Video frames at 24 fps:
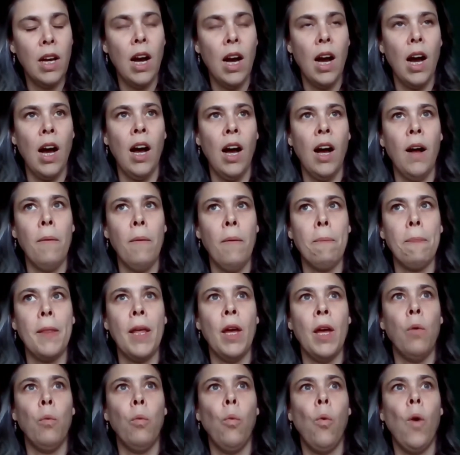
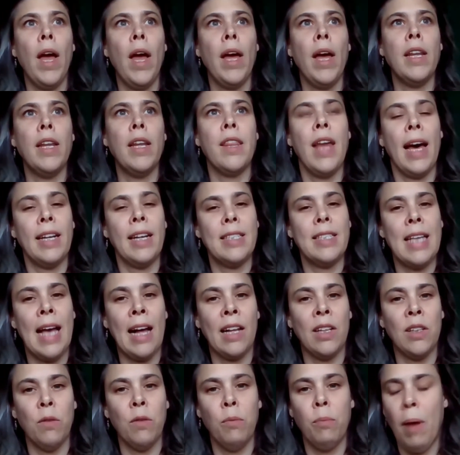And when that is out
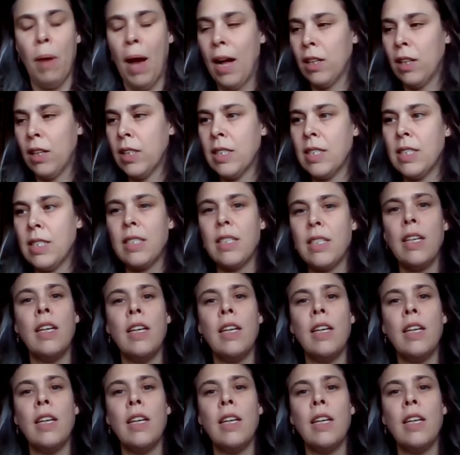of balance,